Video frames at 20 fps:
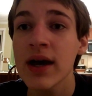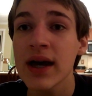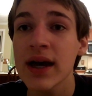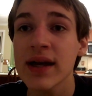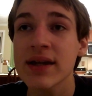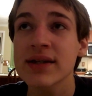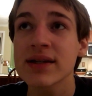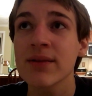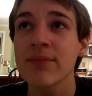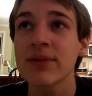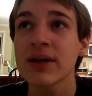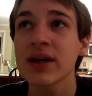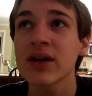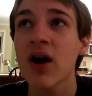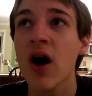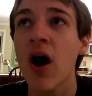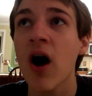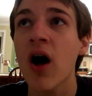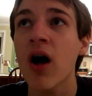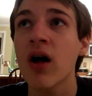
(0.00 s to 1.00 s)
It's something
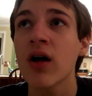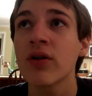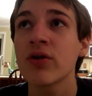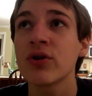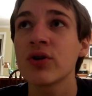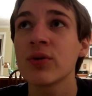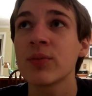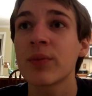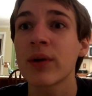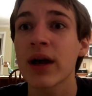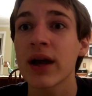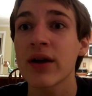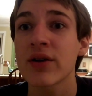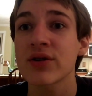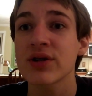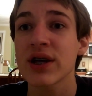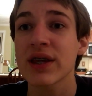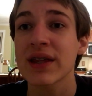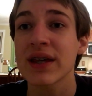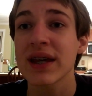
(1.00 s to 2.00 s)
all new
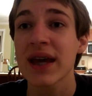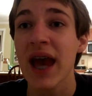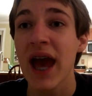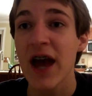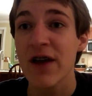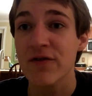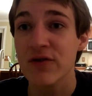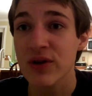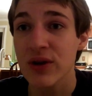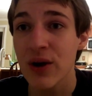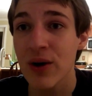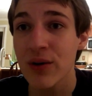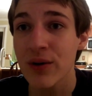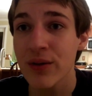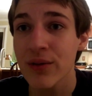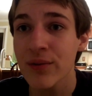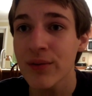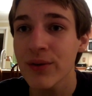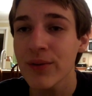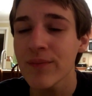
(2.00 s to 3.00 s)
players, I think, have to go
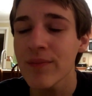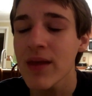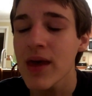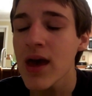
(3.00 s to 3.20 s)
through.